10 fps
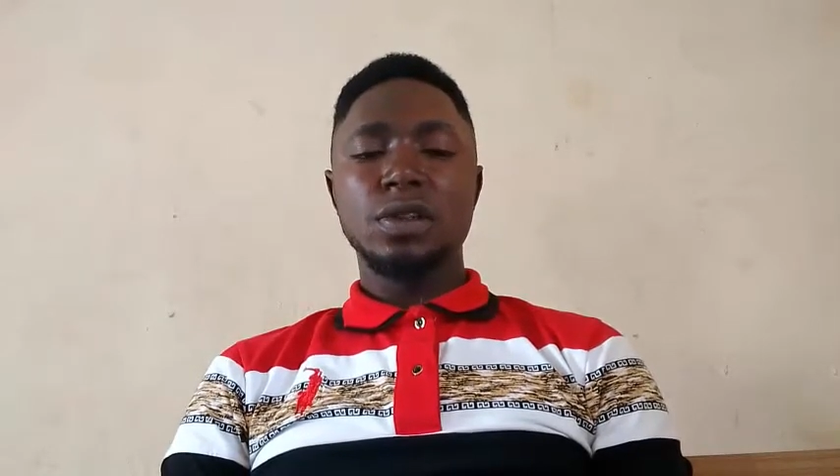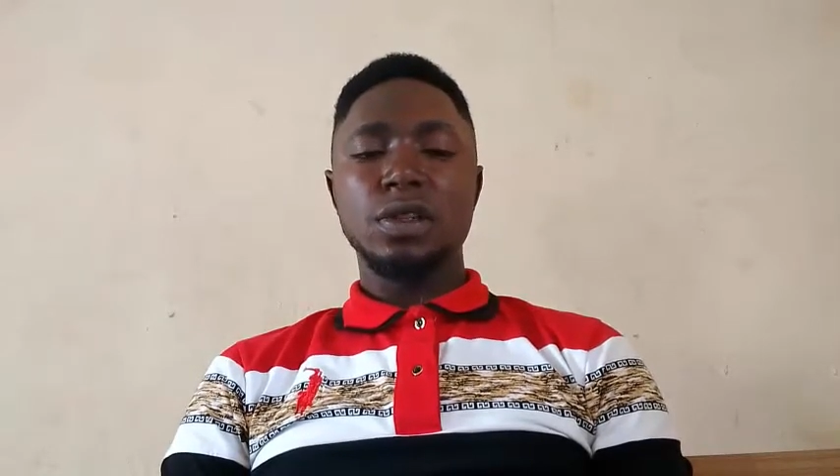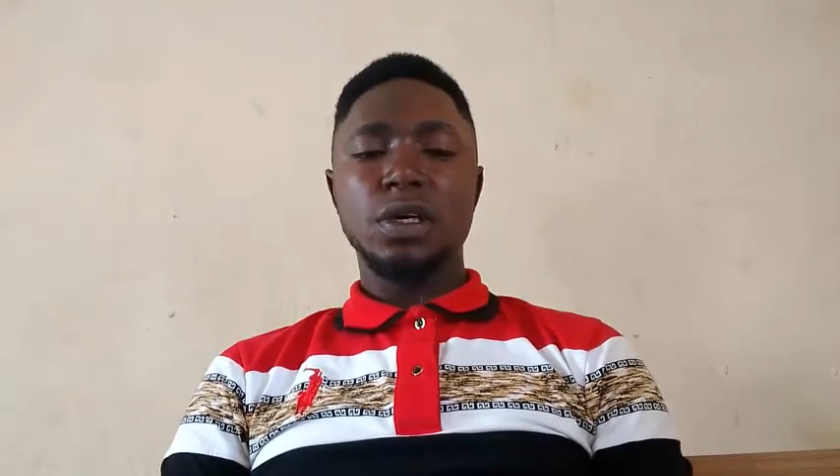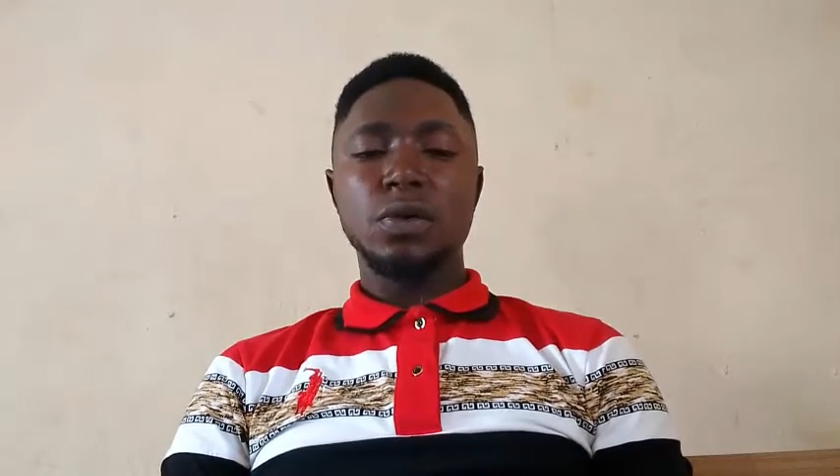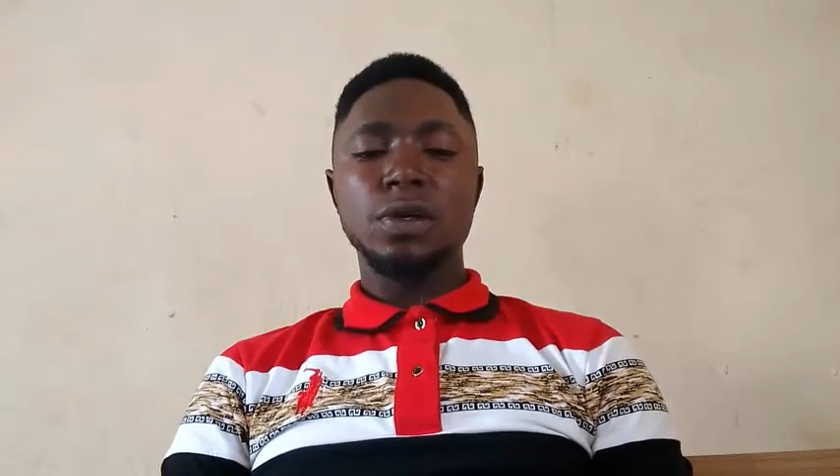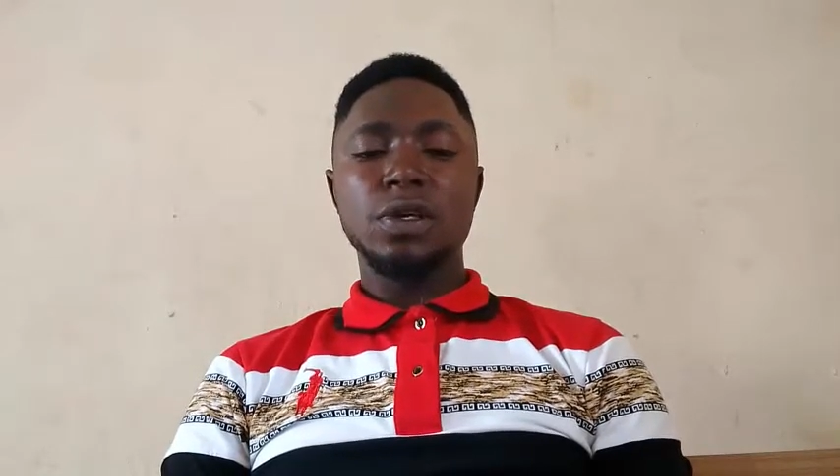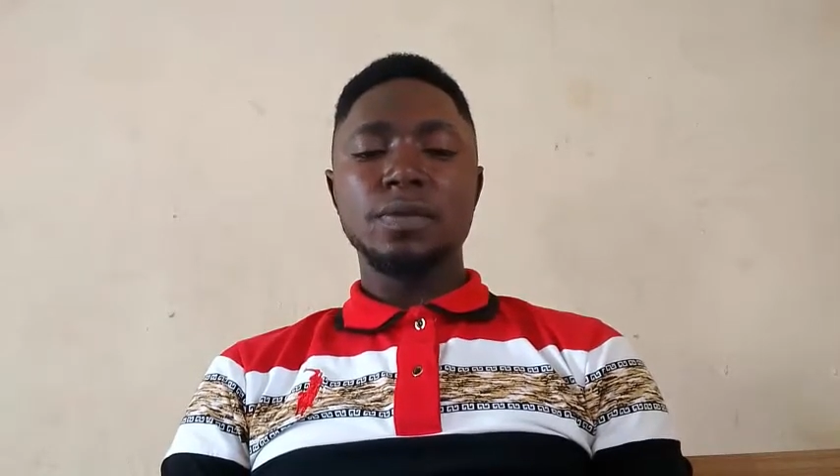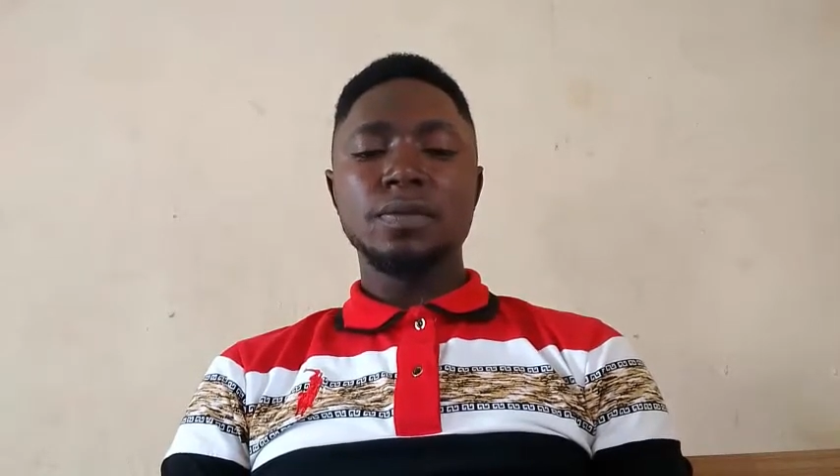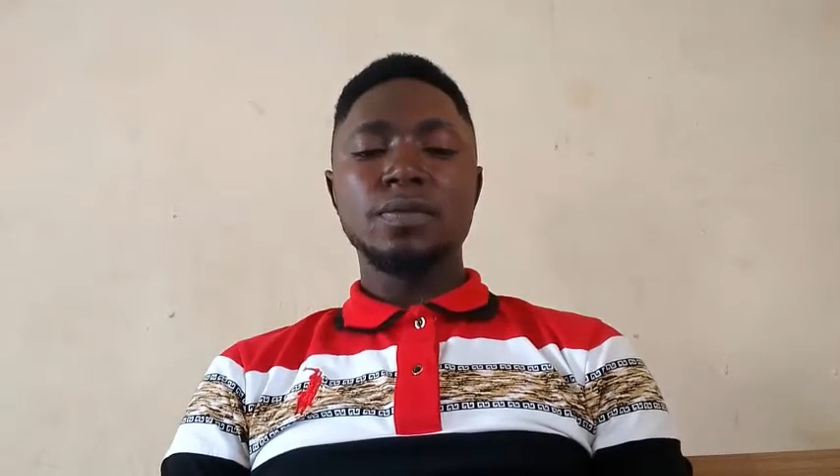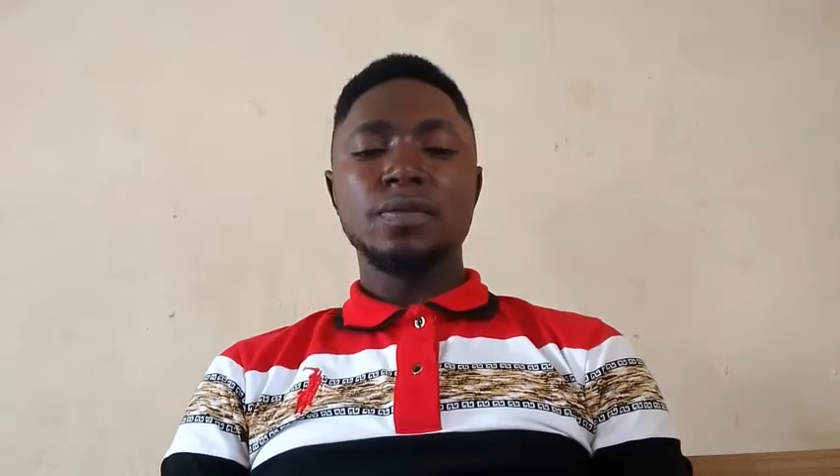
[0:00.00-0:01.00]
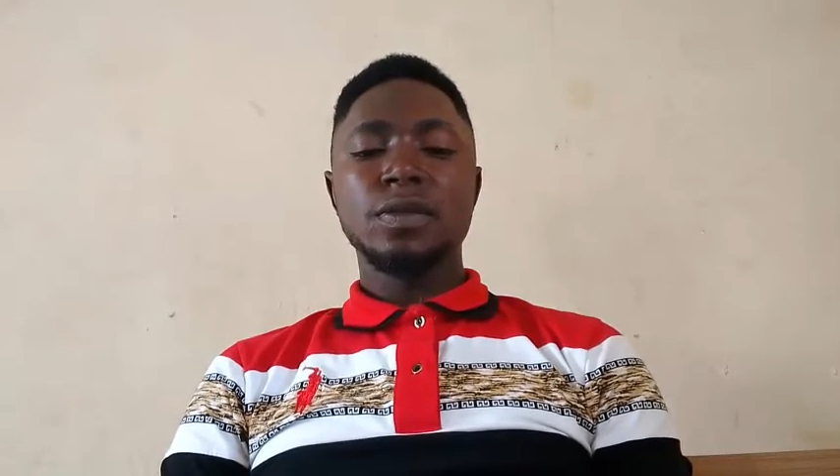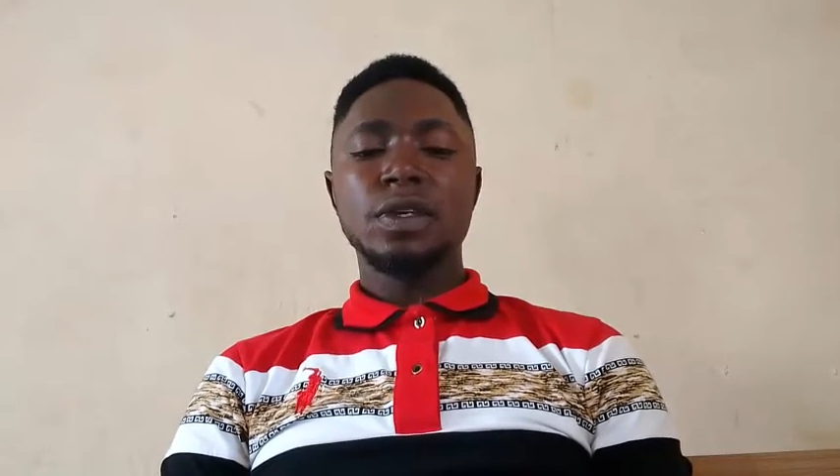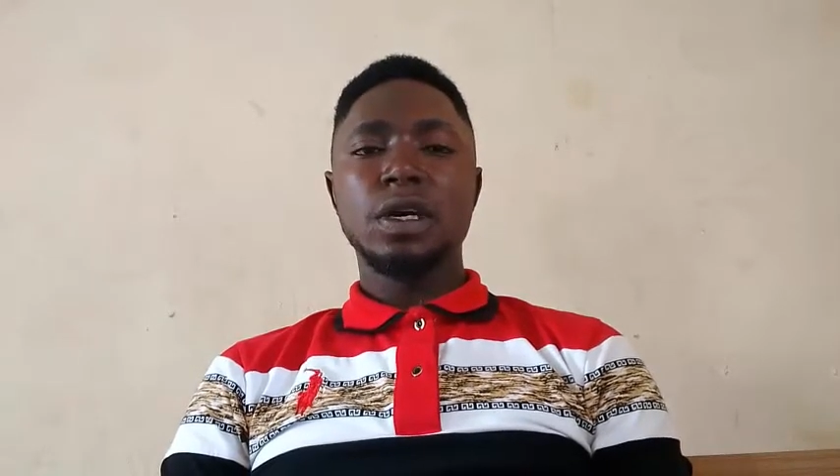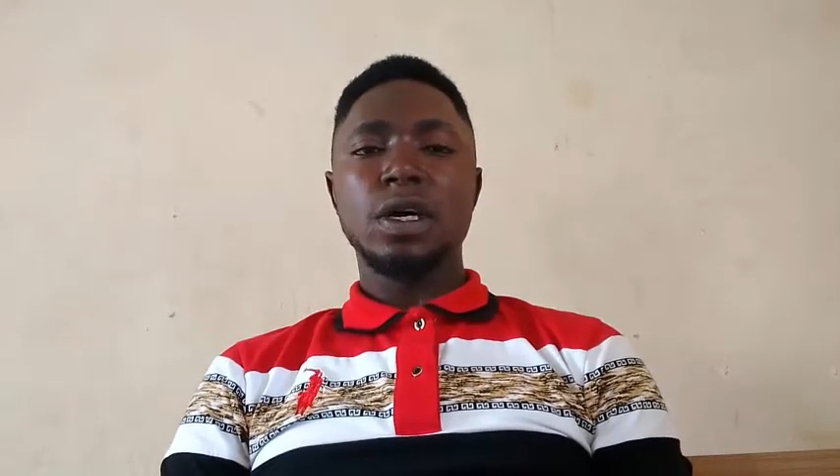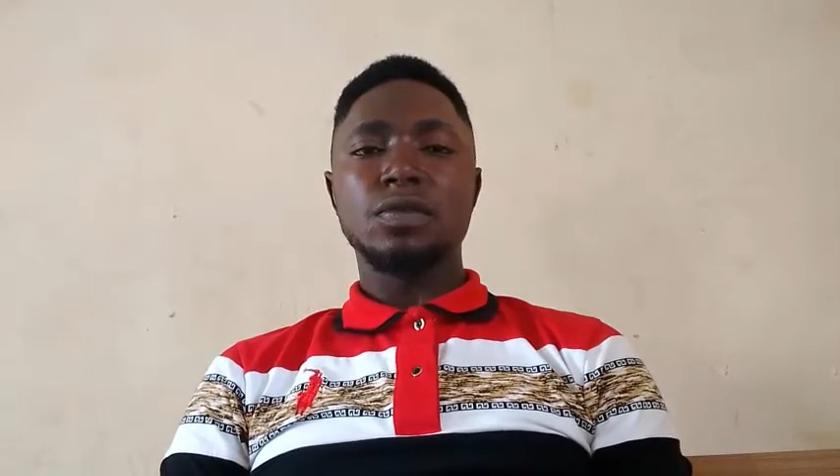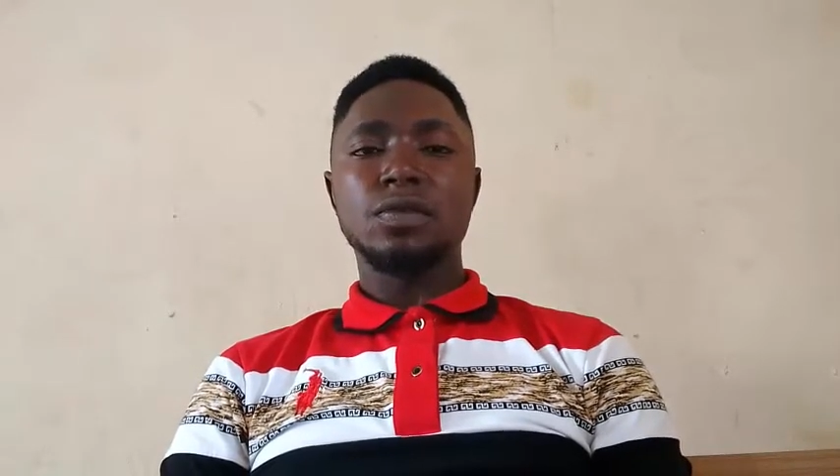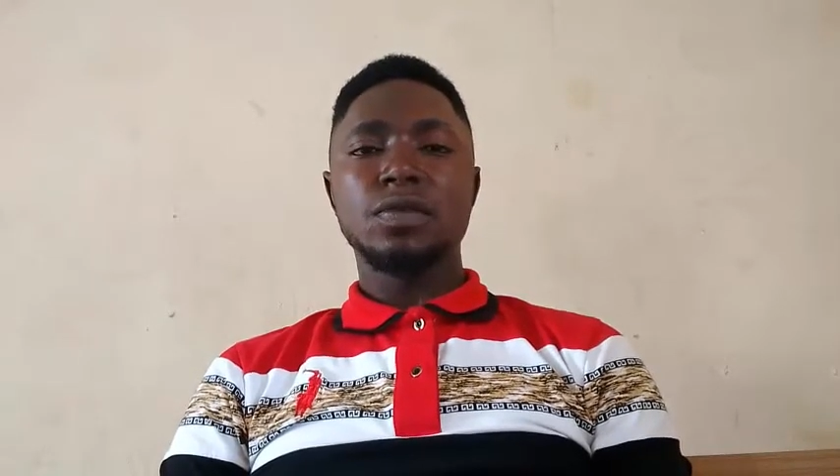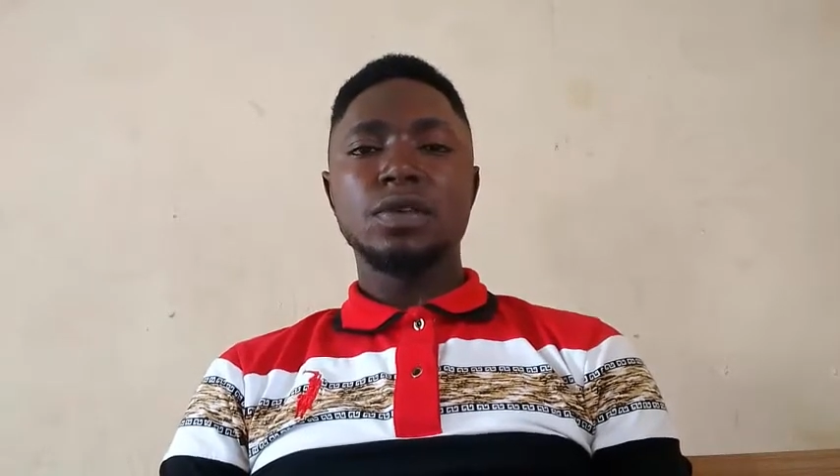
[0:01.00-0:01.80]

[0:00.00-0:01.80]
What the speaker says: that we have.